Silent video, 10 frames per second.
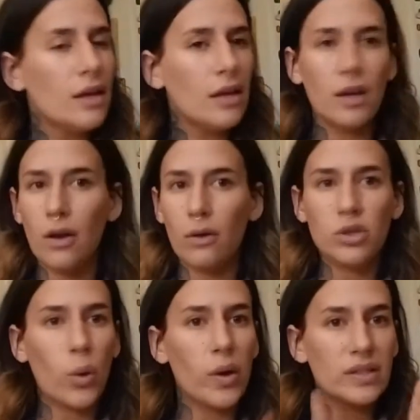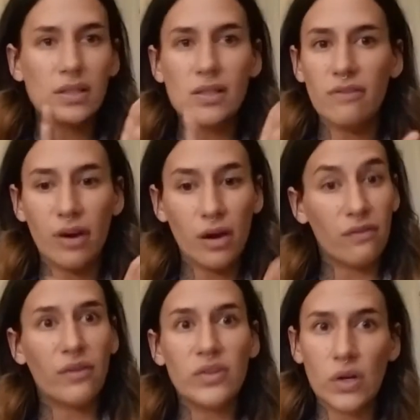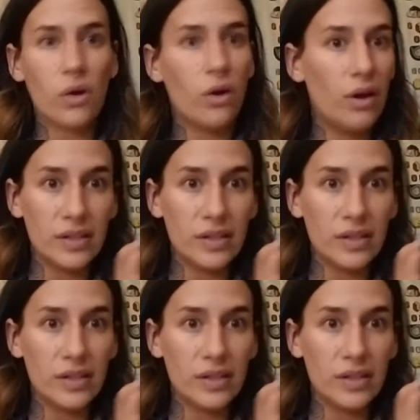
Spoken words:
you know, Taurus is a very physical,